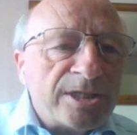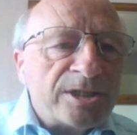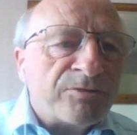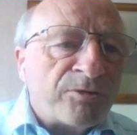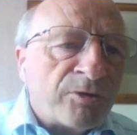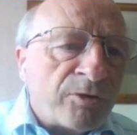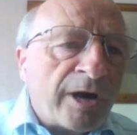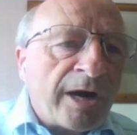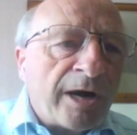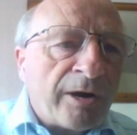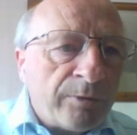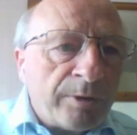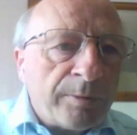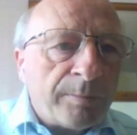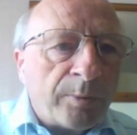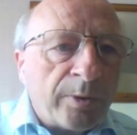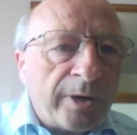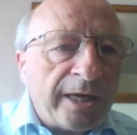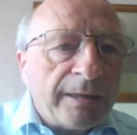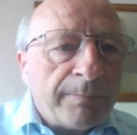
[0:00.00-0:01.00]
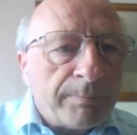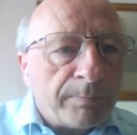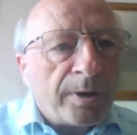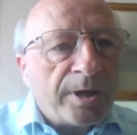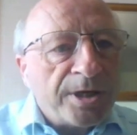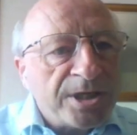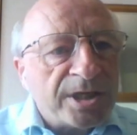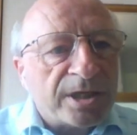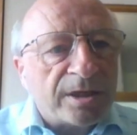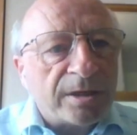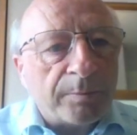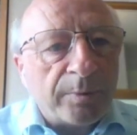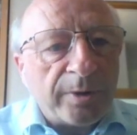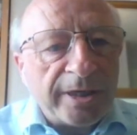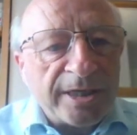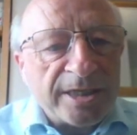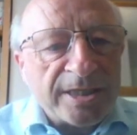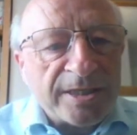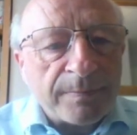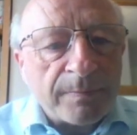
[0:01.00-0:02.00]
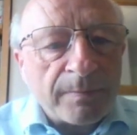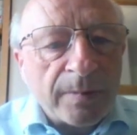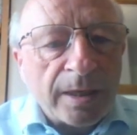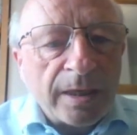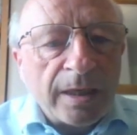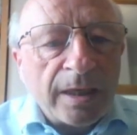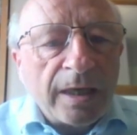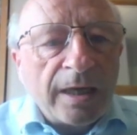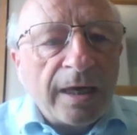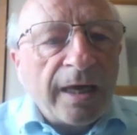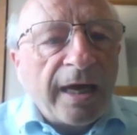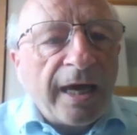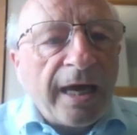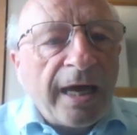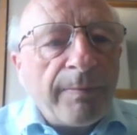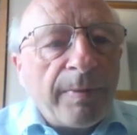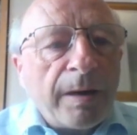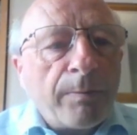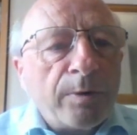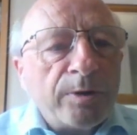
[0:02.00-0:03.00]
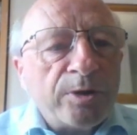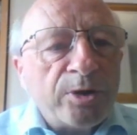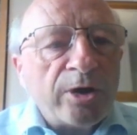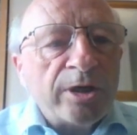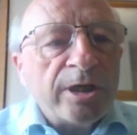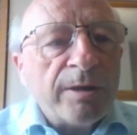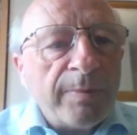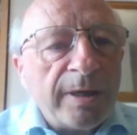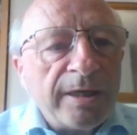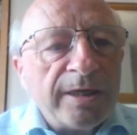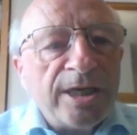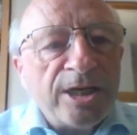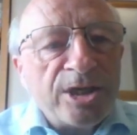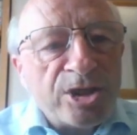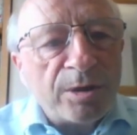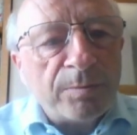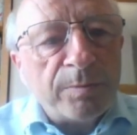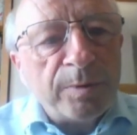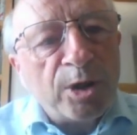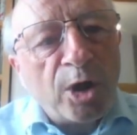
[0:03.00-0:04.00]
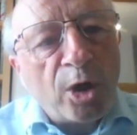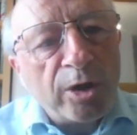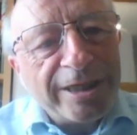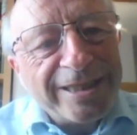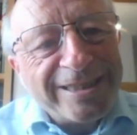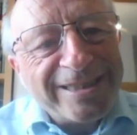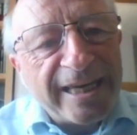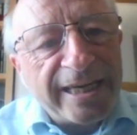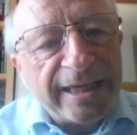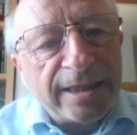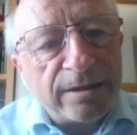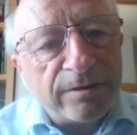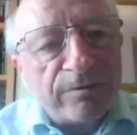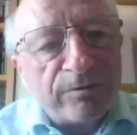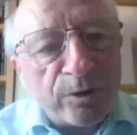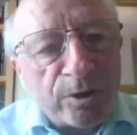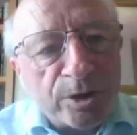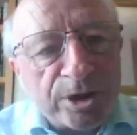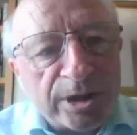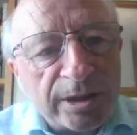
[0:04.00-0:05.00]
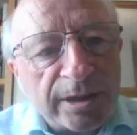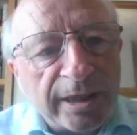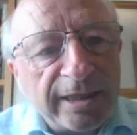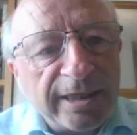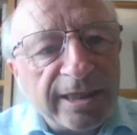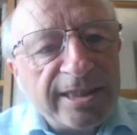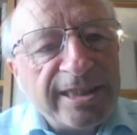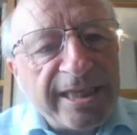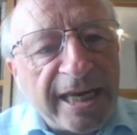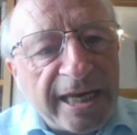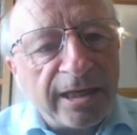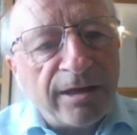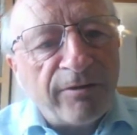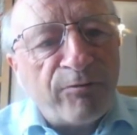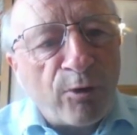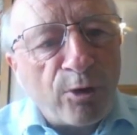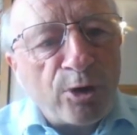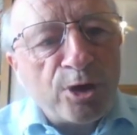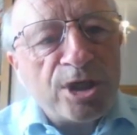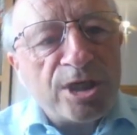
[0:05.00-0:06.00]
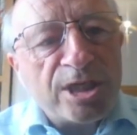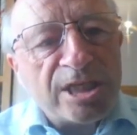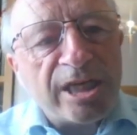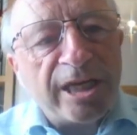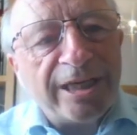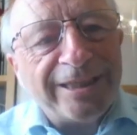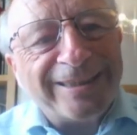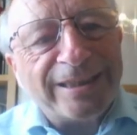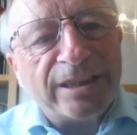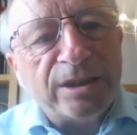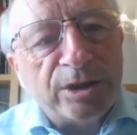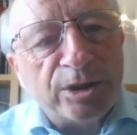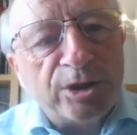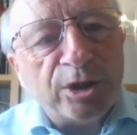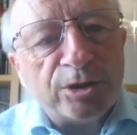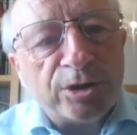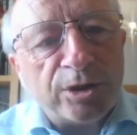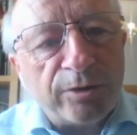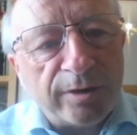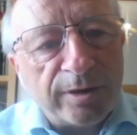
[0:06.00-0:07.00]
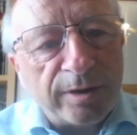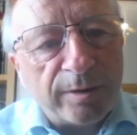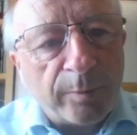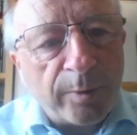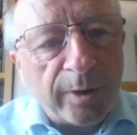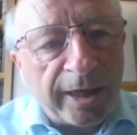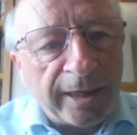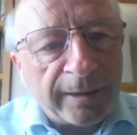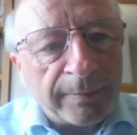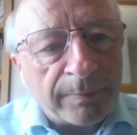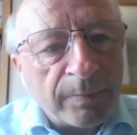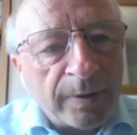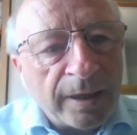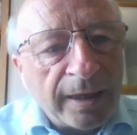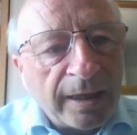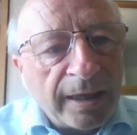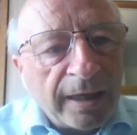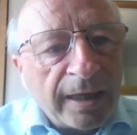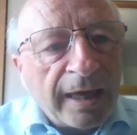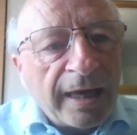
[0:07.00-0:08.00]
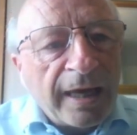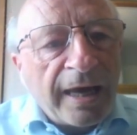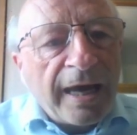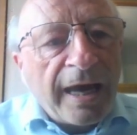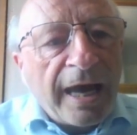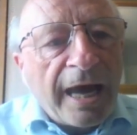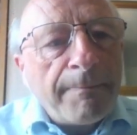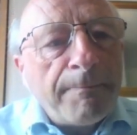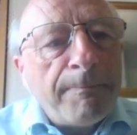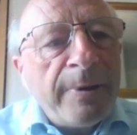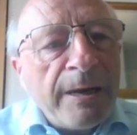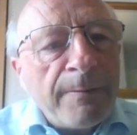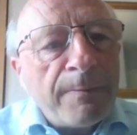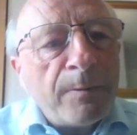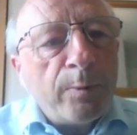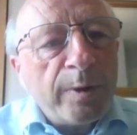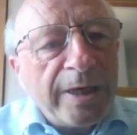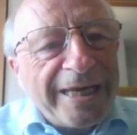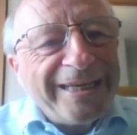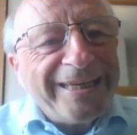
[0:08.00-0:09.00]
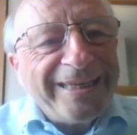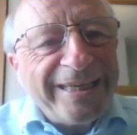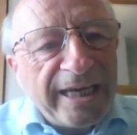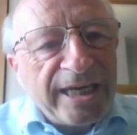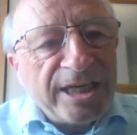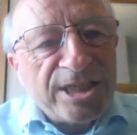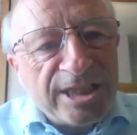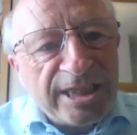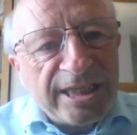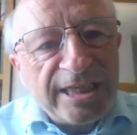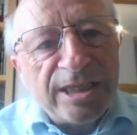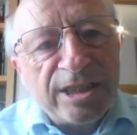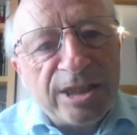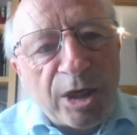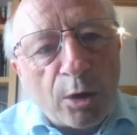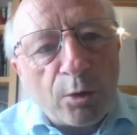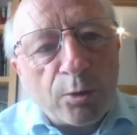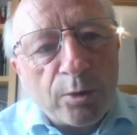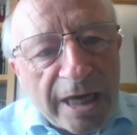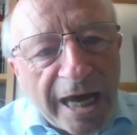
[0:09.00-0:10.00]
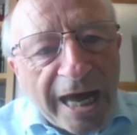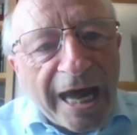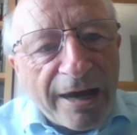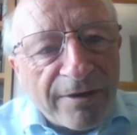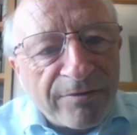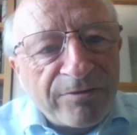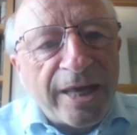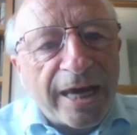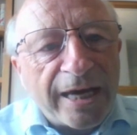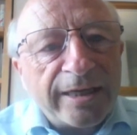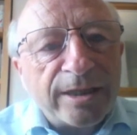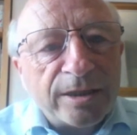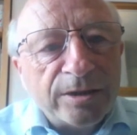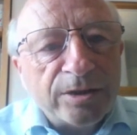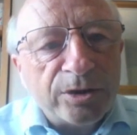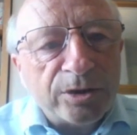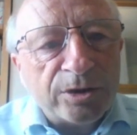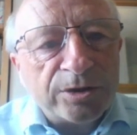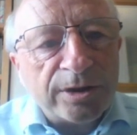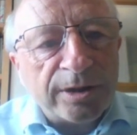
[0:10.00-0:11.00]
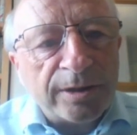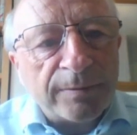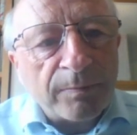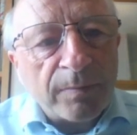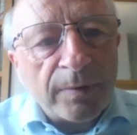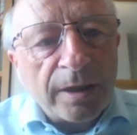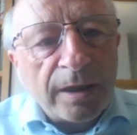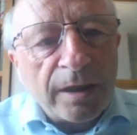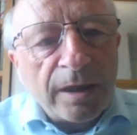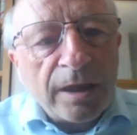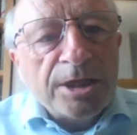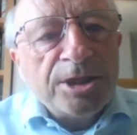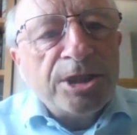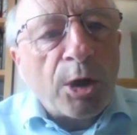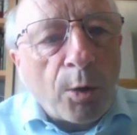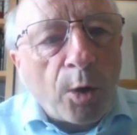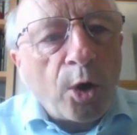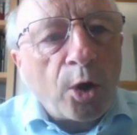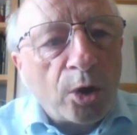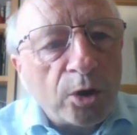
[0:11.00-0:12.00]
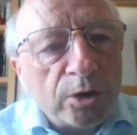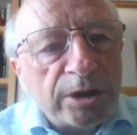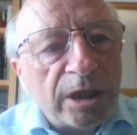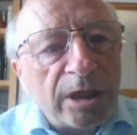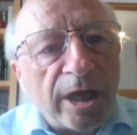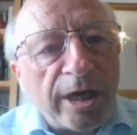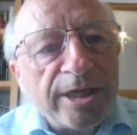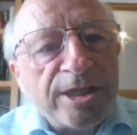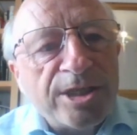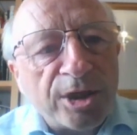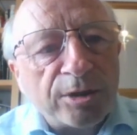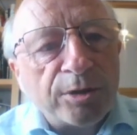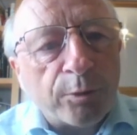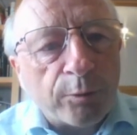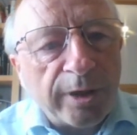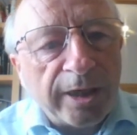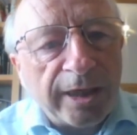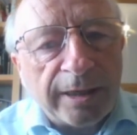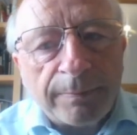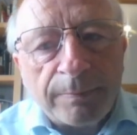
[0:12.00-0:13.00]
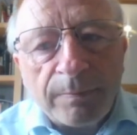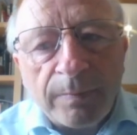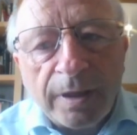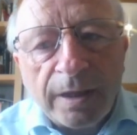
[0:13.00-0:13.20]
is Ferrari brain, bicycle brakes. And we're talking about here something called executive function. And the executive function is like the conductor in the brain. And people with ADHD don't have that conductor. So all the lights are green.